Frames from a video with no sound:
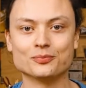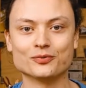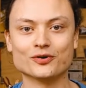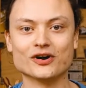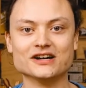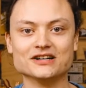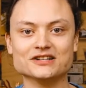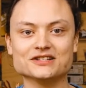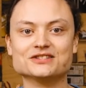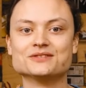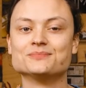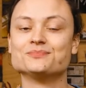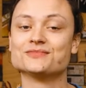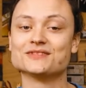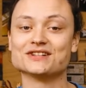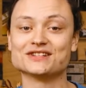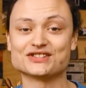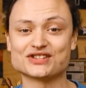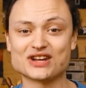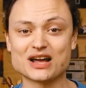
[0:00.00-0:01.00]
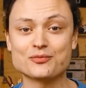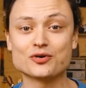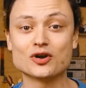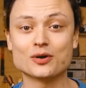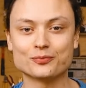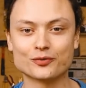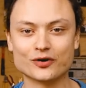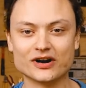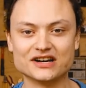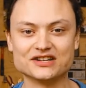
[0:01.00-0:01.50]
operators. Assignment
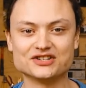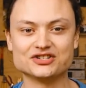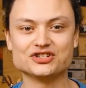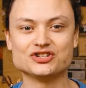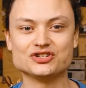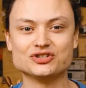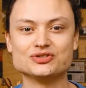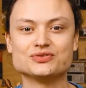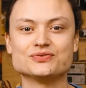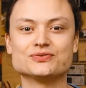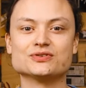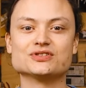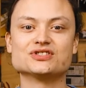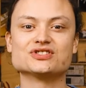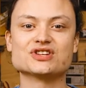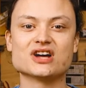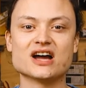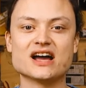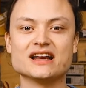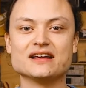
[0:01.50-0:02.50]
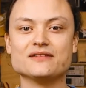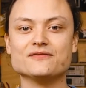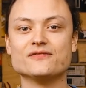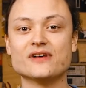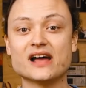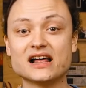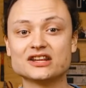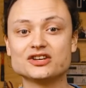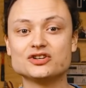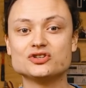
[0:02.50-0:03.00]
operators are used for assigning
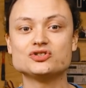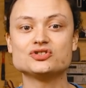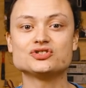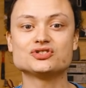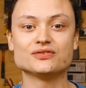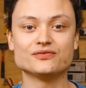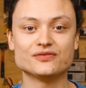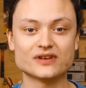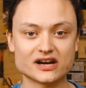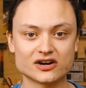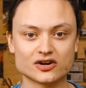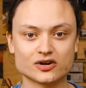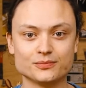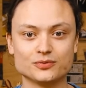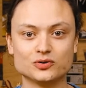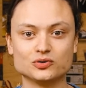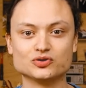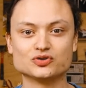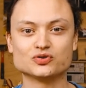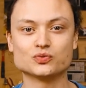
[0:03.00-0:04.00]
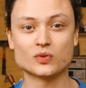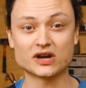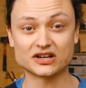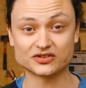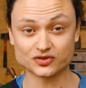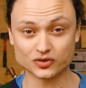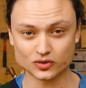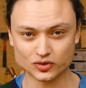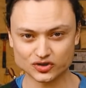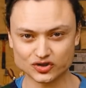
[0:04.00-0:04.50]
values to variables
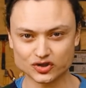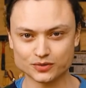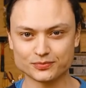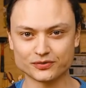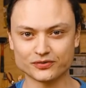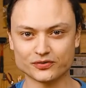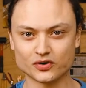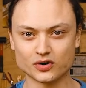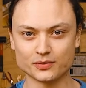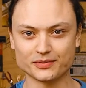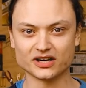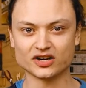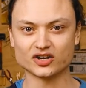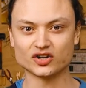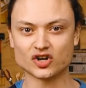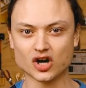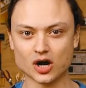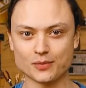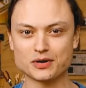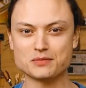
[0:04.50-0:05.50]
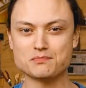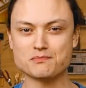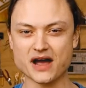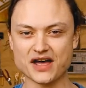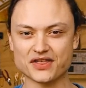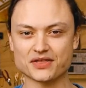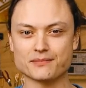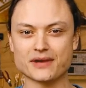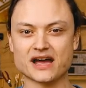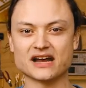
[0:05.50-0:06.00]
whilst also performing common
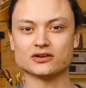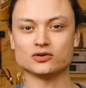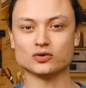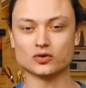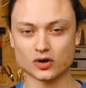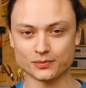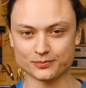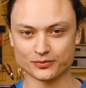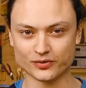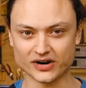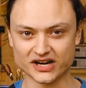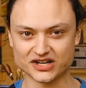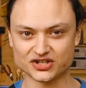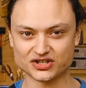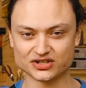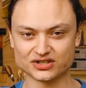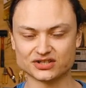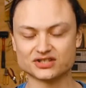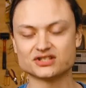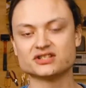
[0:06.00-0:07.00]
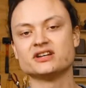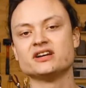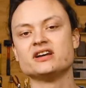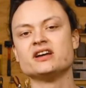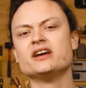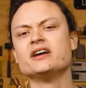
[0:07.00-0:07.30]
mathematical operations.